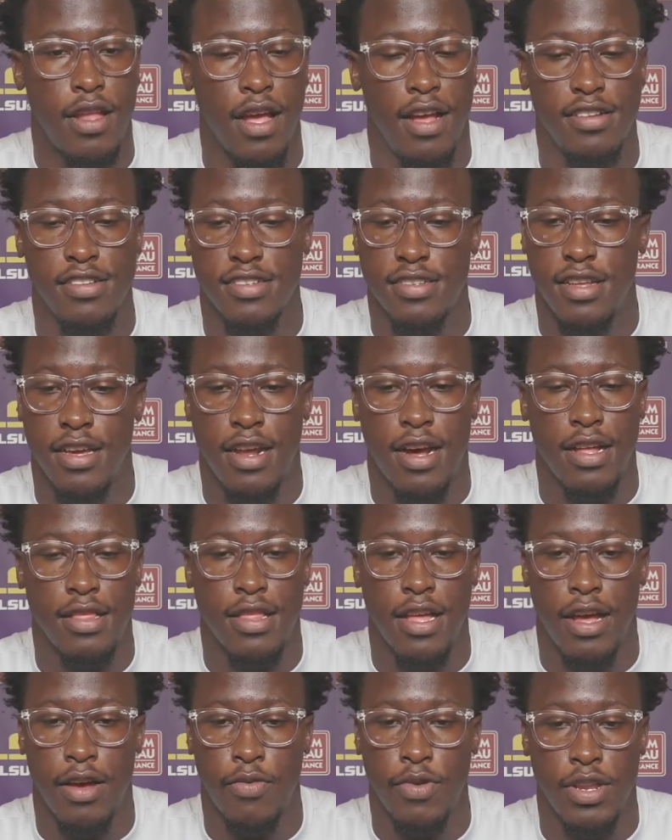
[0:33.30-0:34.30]
and just did our
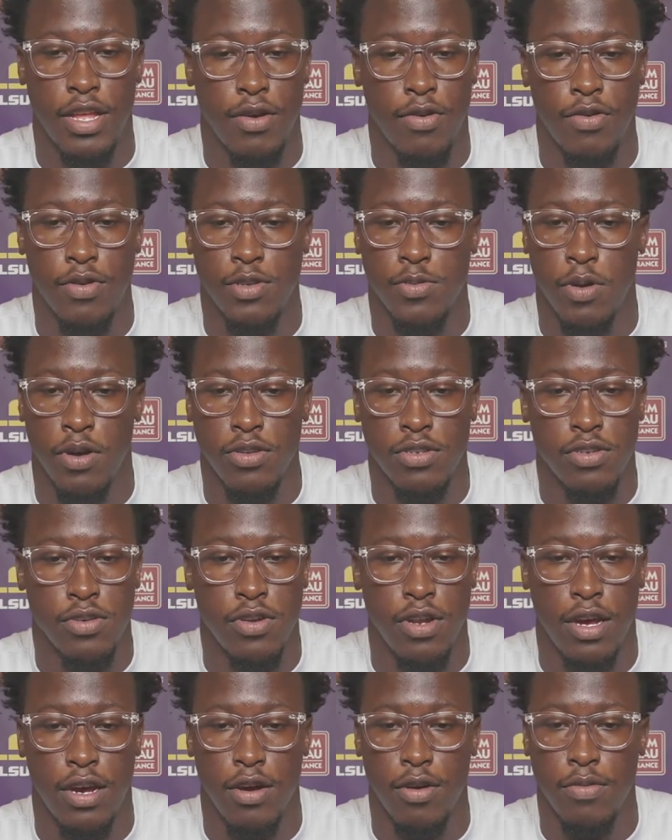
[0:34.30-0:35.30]
thing. We did what we were supposed
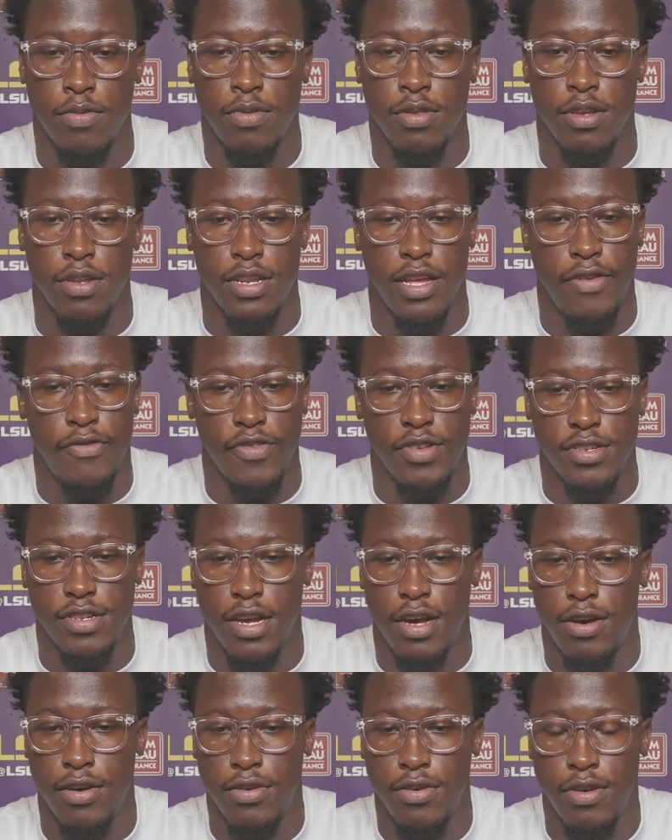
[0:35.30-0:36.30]
to to help the defense
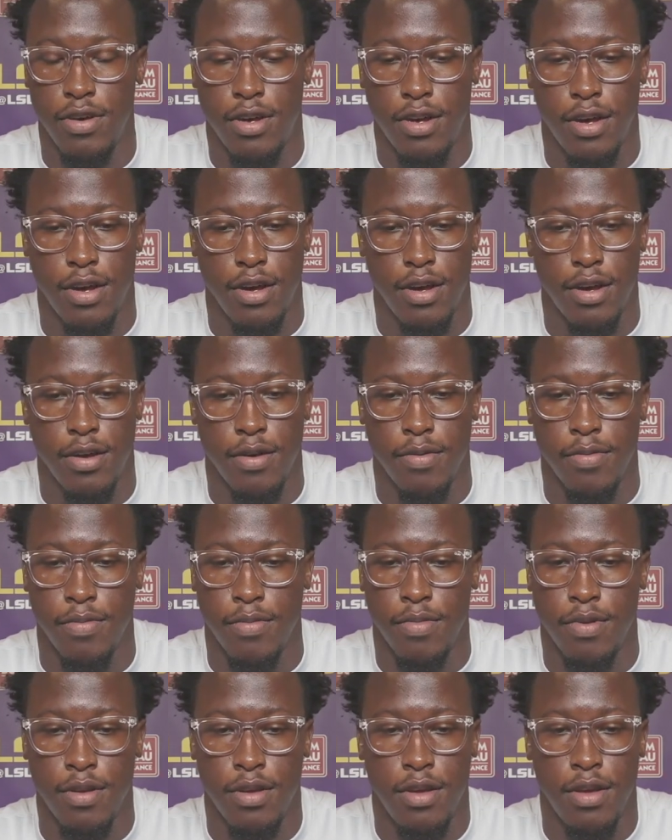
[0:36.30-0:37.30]
out.
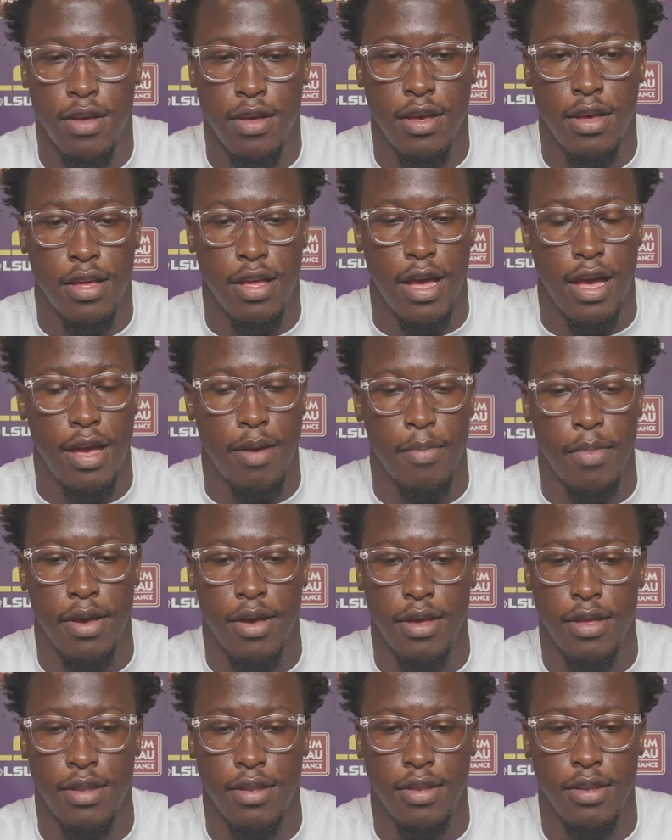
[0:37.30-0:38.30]
Um, came
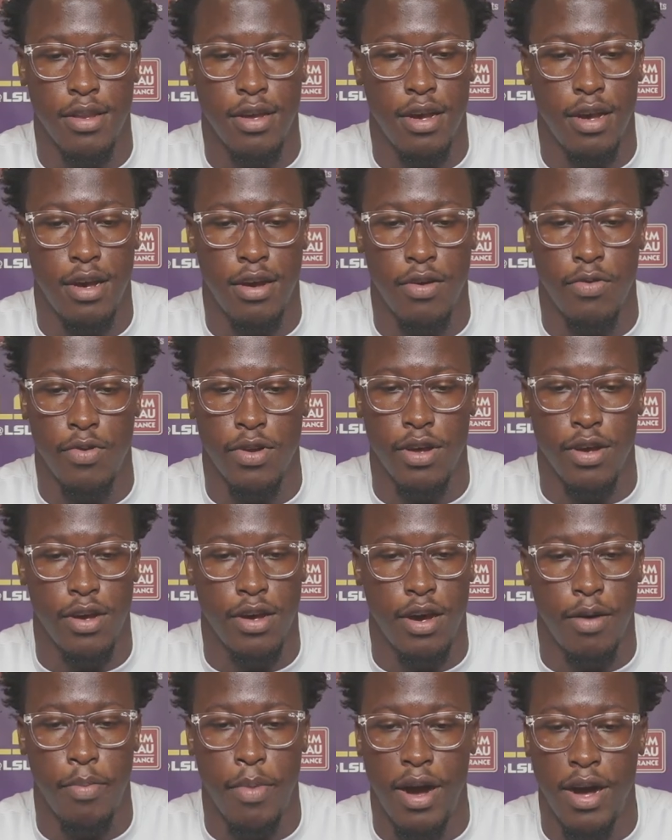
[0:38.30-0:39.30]
in uh, with
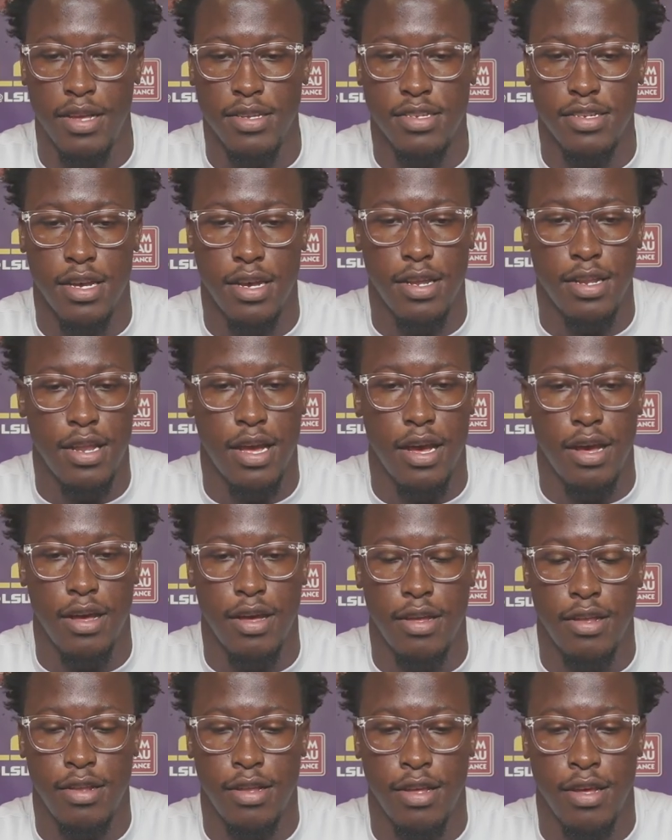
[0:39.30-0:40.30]
a, a, mindset
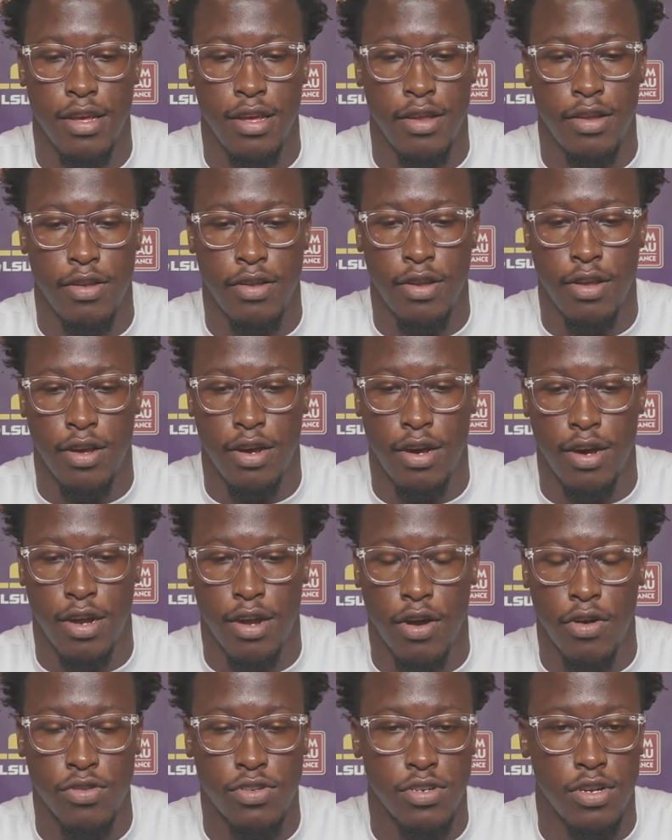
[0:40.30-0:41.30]
that, and uh,
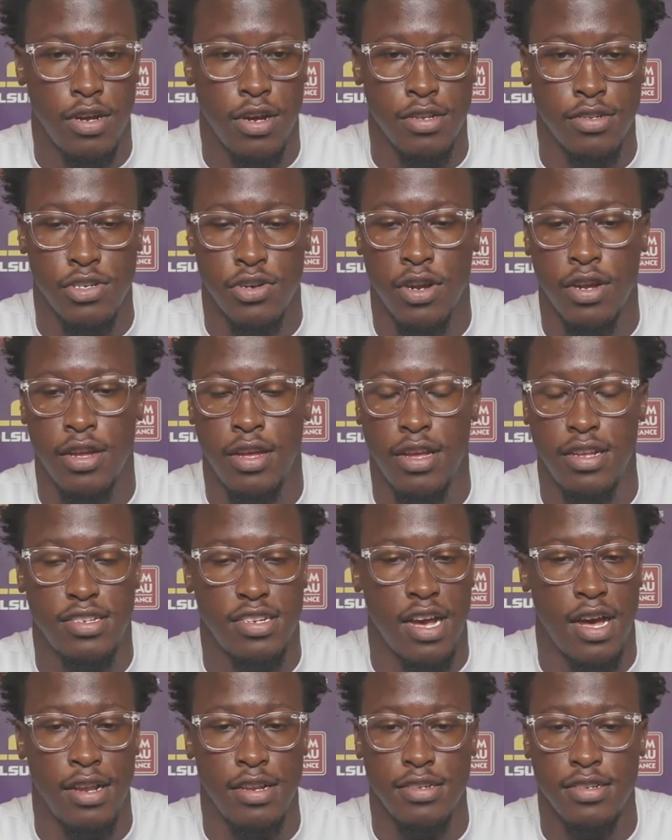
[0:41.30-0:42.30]
Coach Andre he
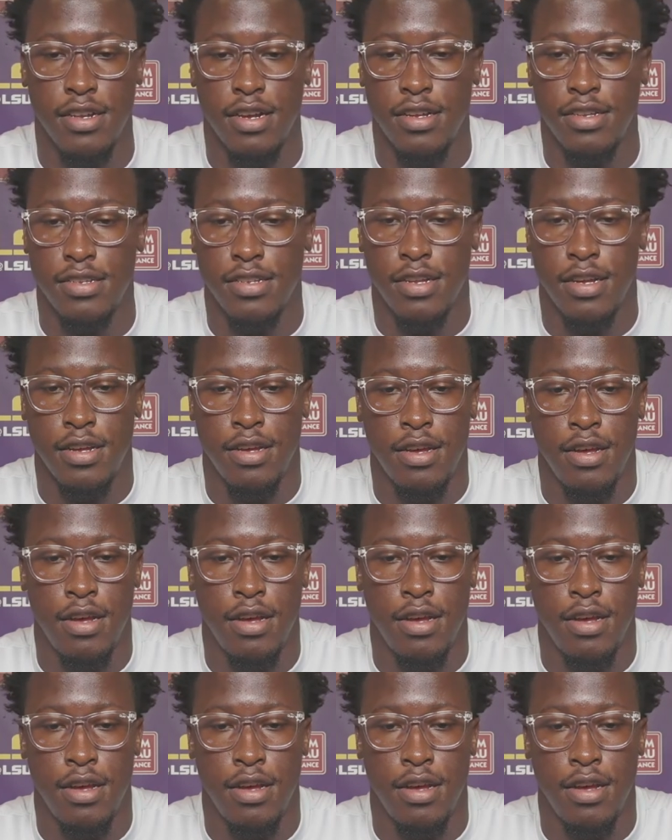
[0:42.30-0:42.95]
challenged us